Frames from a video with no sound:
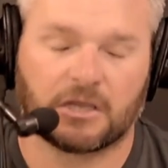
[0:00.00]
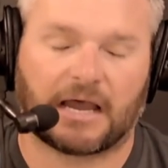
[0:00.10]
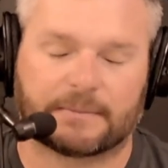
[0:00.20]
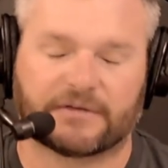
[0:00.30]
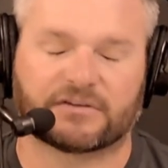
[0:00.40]

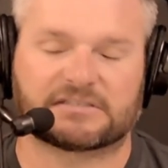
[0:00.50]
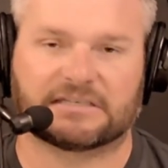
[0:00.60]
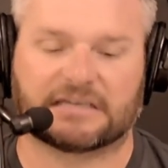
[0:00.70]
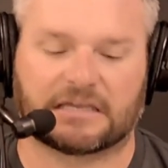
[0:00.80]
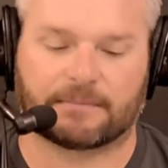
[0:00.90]
I'm definitely
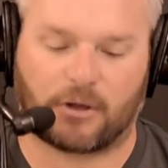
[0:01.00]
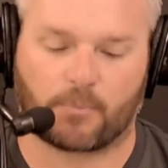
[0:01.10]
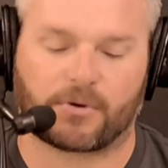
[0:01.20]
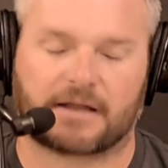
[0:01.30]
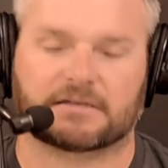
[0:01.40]
seeing it in my own
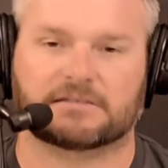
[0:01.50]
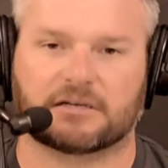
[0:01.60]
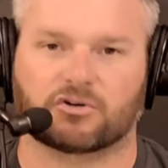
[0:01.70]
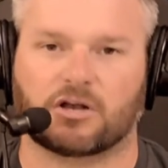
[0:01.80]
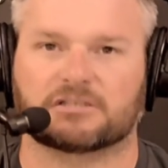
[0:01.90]
practice and
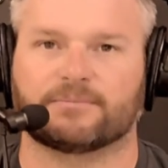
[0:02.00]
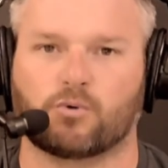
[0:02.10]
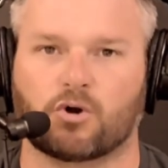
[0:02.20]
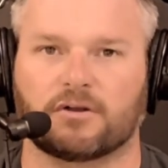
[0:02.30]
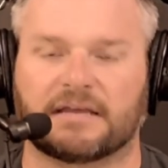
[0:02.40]
across the
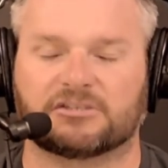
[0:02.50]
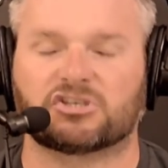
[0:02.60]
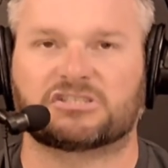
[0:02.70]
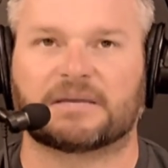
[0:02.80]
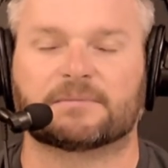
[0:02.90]
board. It
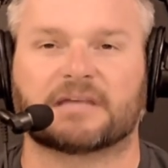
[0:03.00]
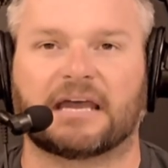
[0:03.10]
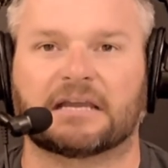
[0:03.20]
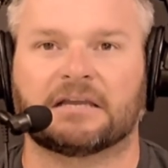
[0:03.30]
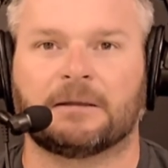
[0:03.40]
just seems like